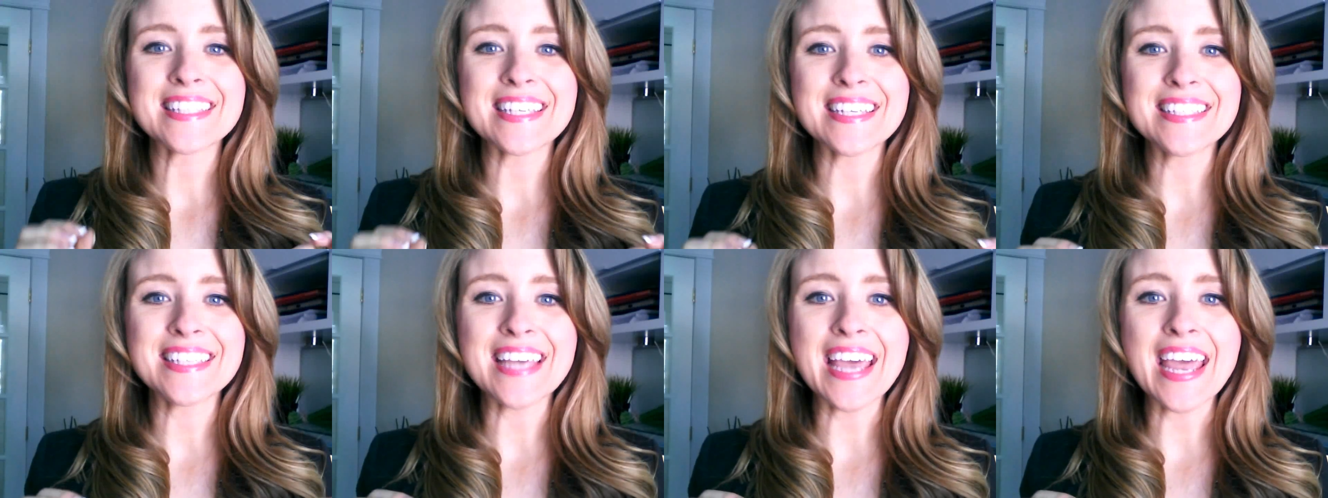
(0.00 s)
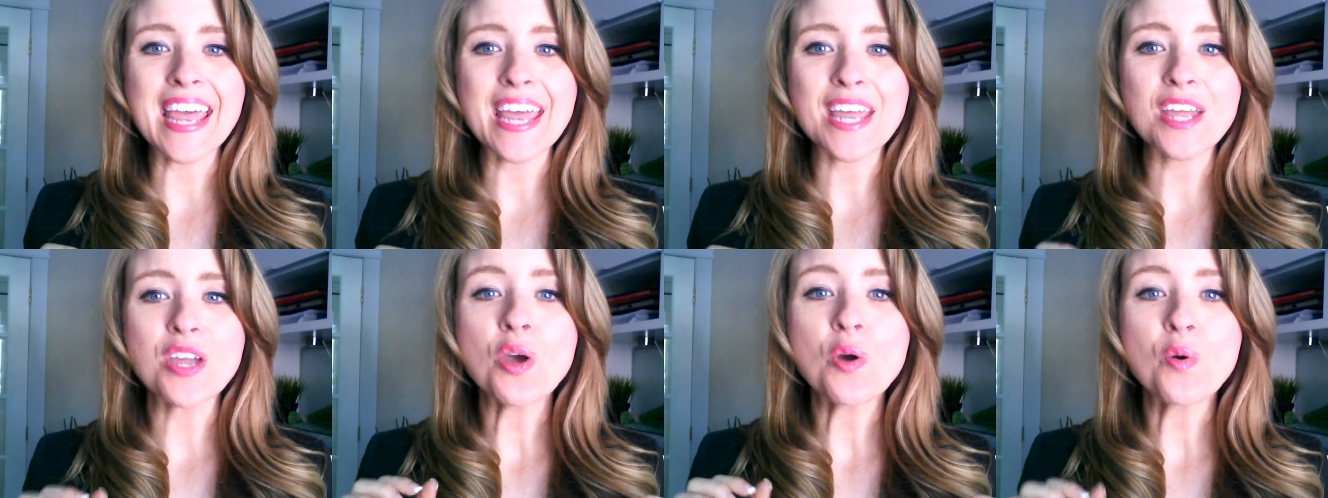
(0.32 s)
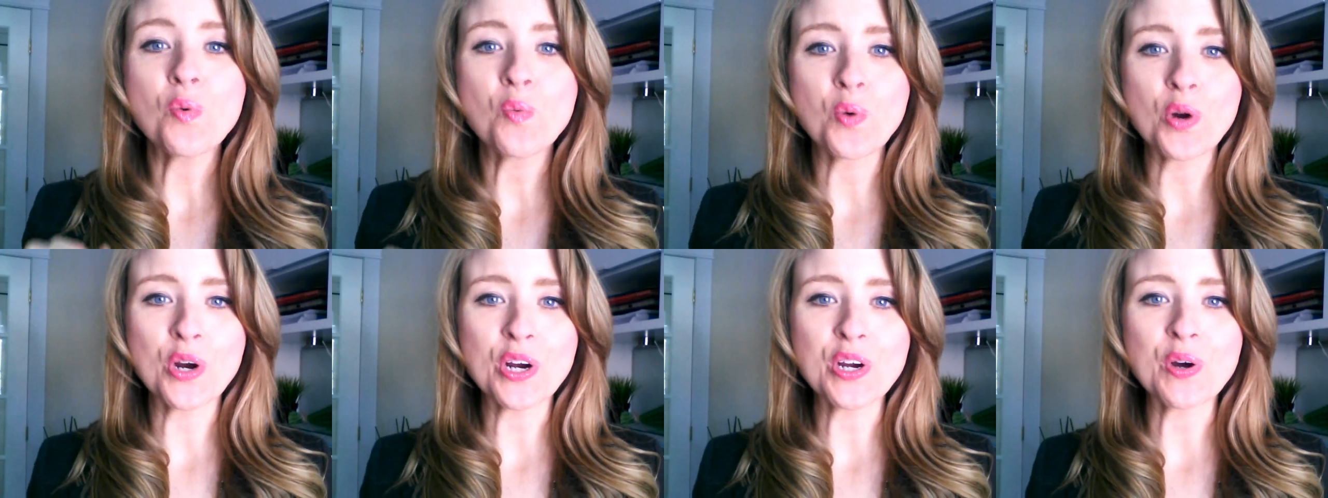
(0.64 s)
Today,
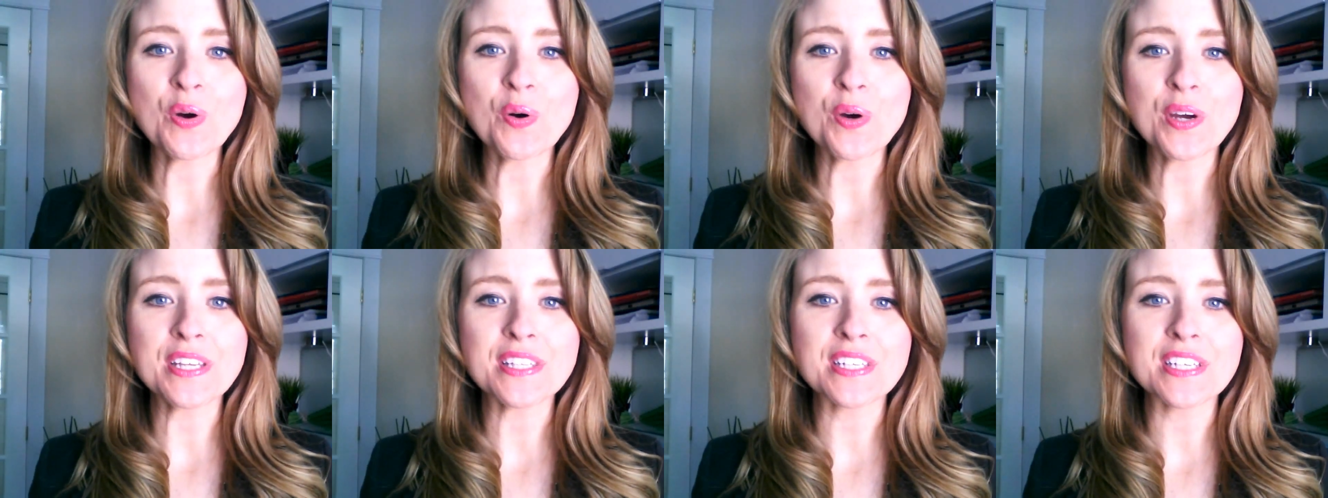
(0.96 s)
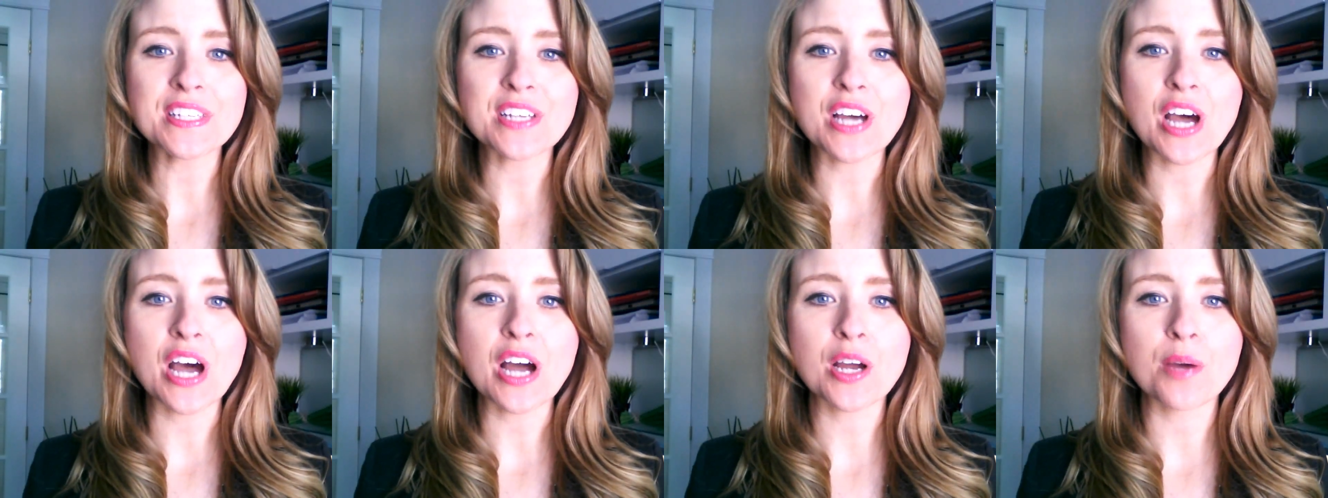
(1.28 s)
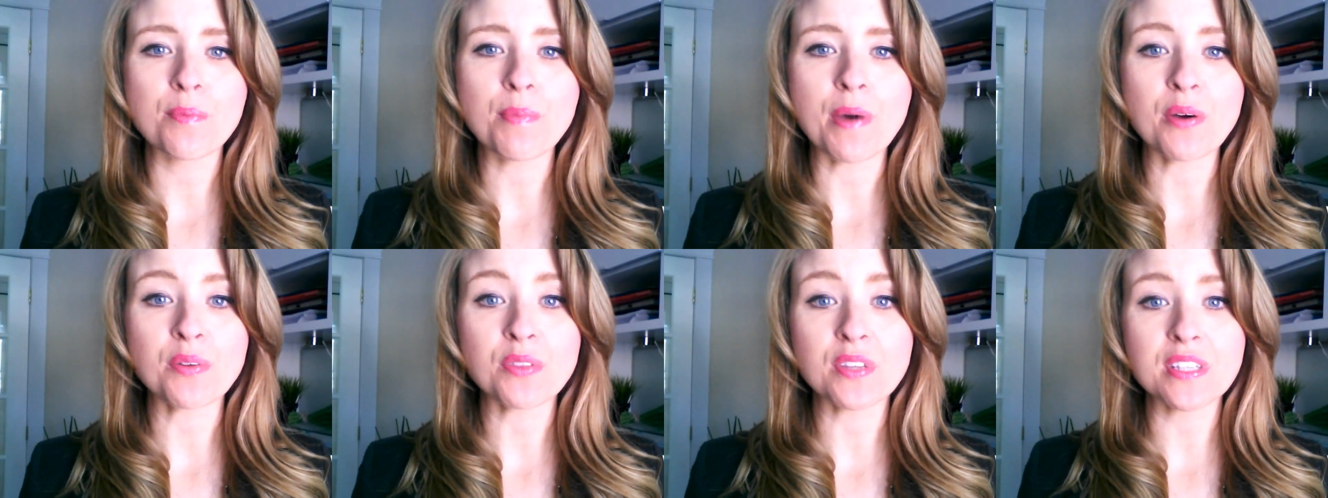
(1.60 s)
we're going to talk
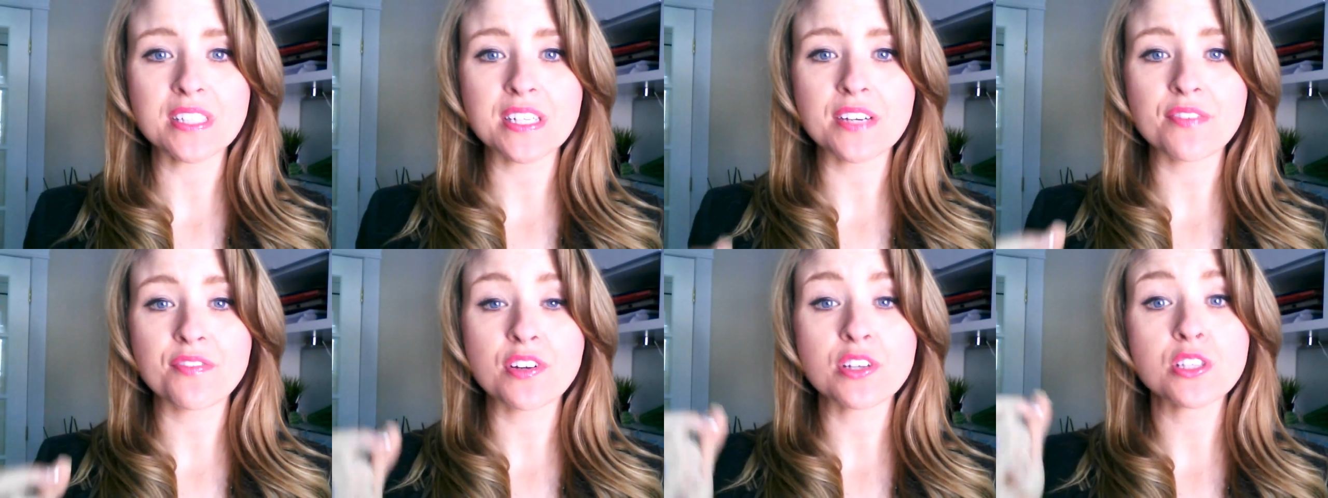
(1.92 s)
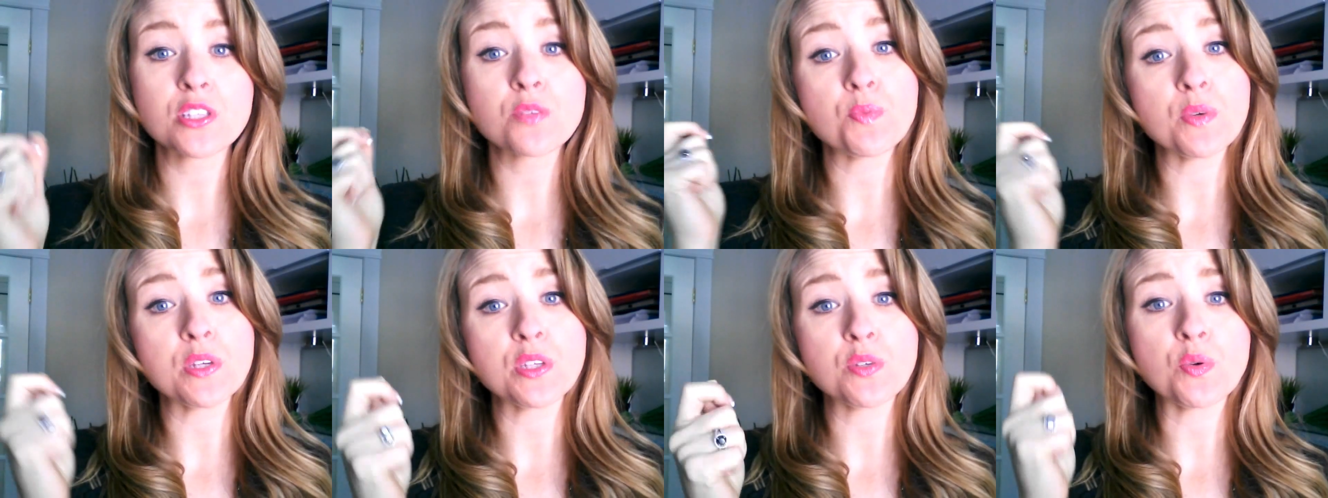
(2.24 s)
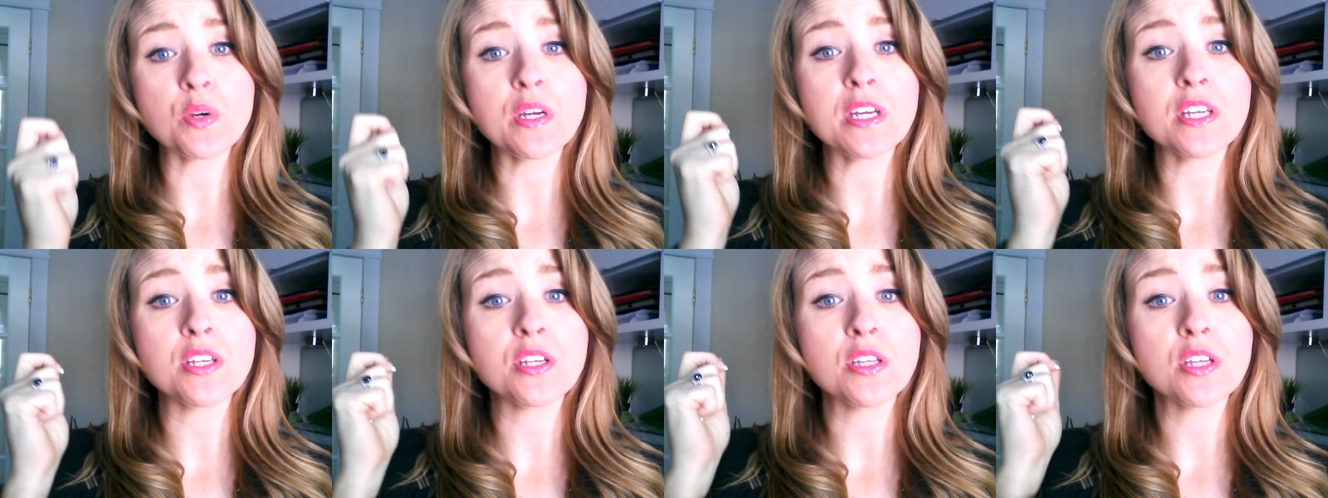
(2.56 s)
about the difference
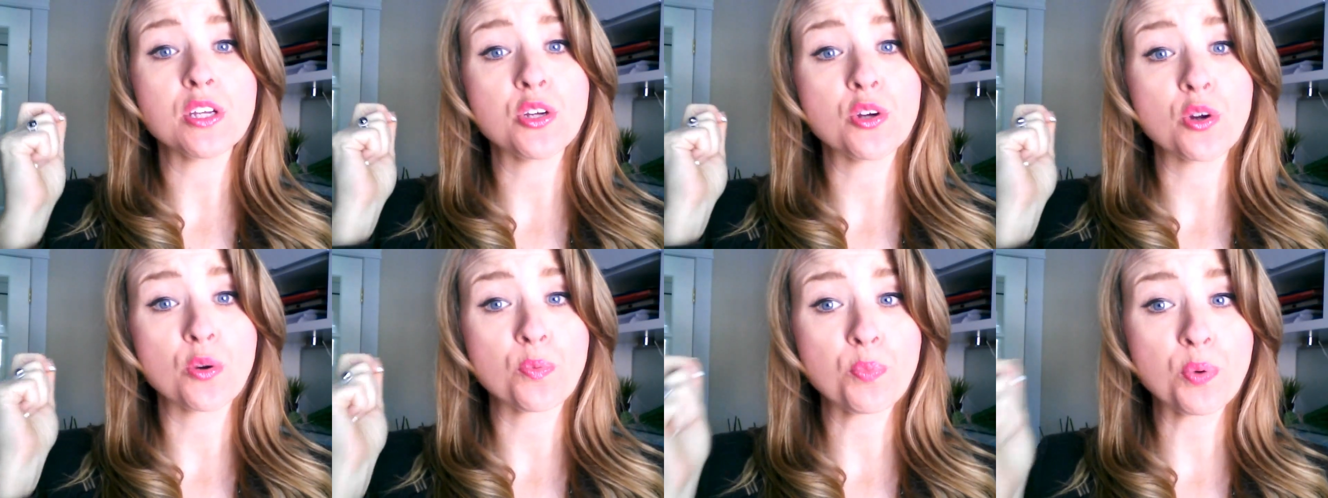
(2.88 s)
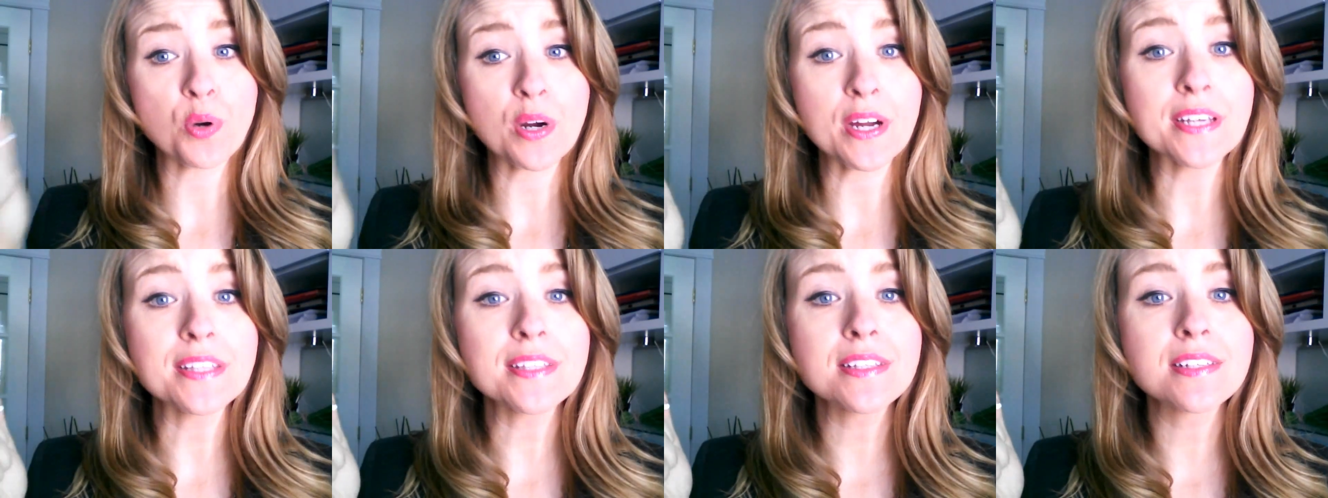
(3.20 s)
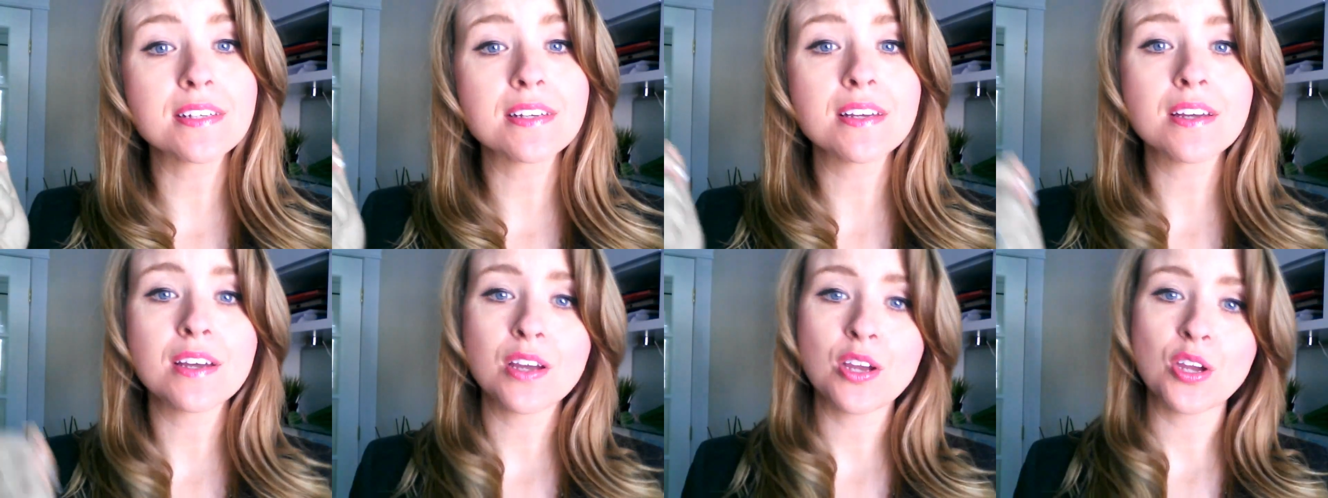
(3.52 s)
between your
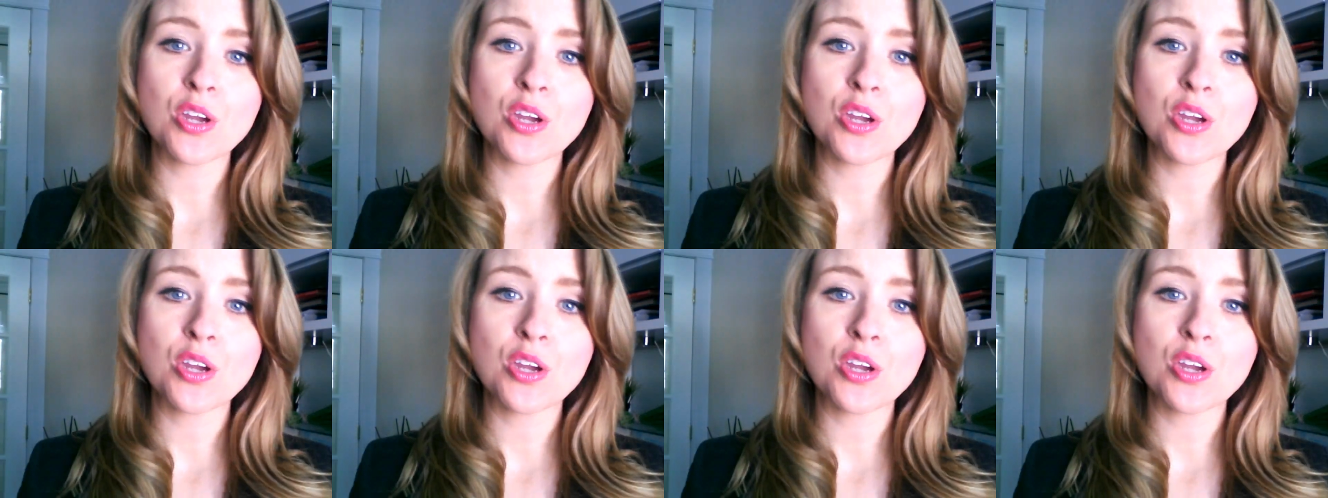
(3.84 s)
print,